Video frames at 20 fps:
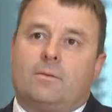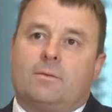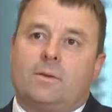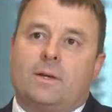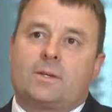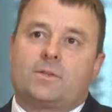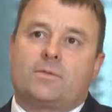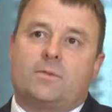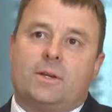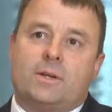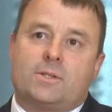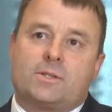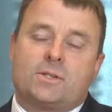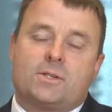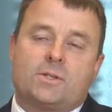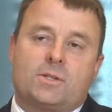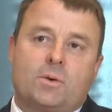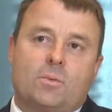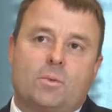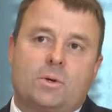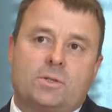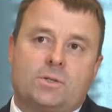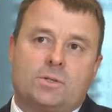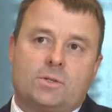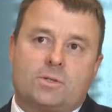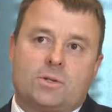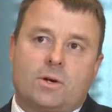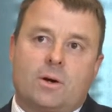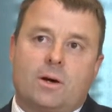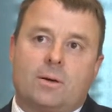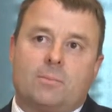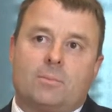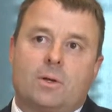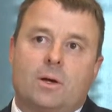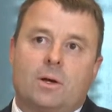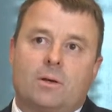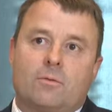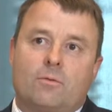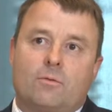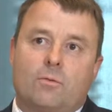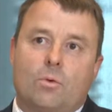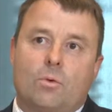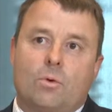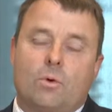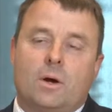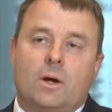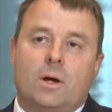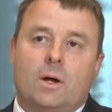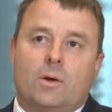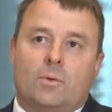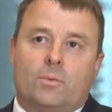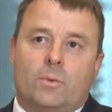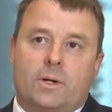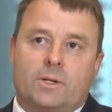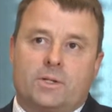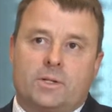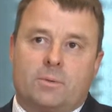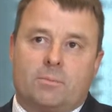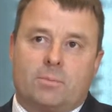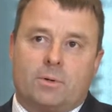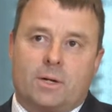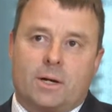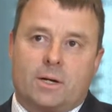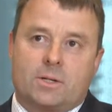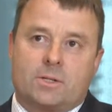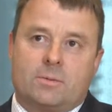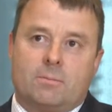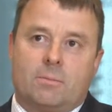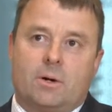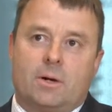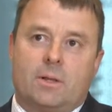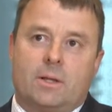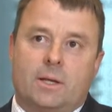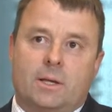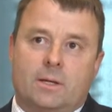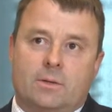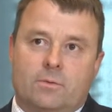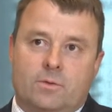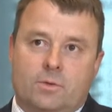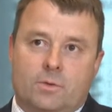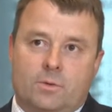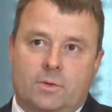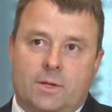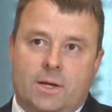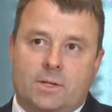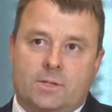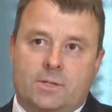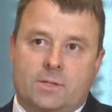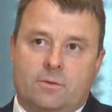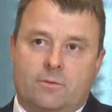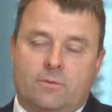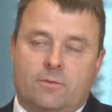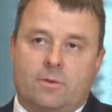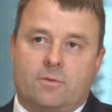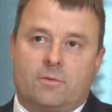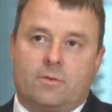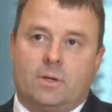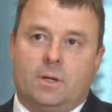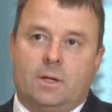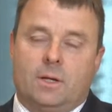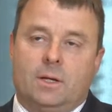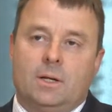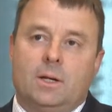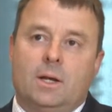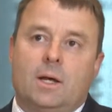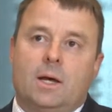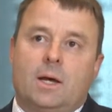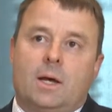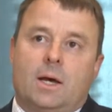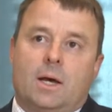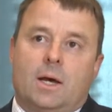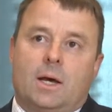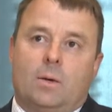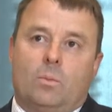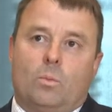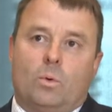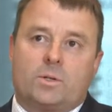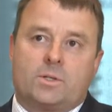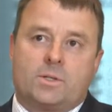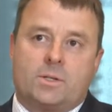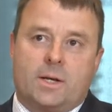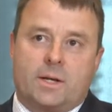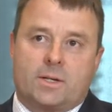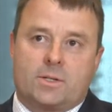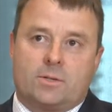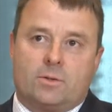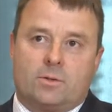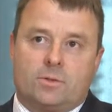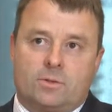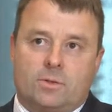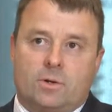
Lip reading: Thanks, Vanessa. So what's your timeline for reaching production by the end of 2015, and what's next on